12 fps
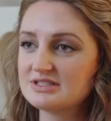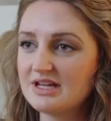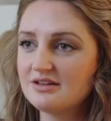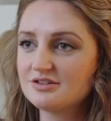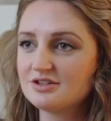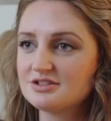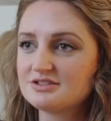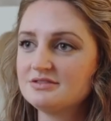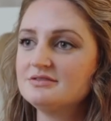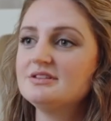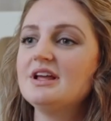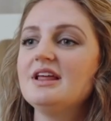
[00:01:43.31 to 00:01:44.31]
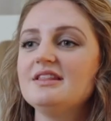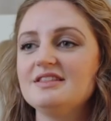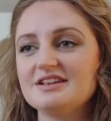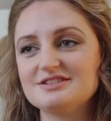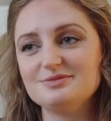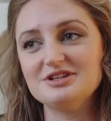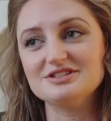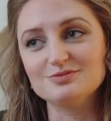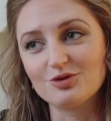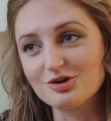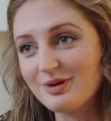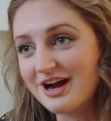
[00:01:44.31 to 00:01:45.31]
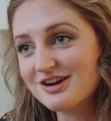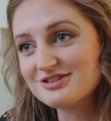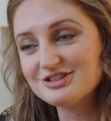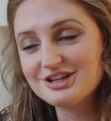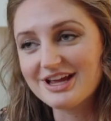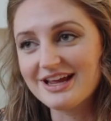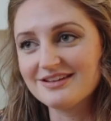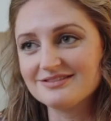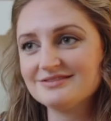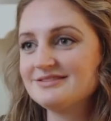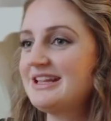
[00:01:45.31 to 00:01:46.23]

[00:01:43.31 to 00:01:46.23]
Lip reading: sellers, this means more buyers looking.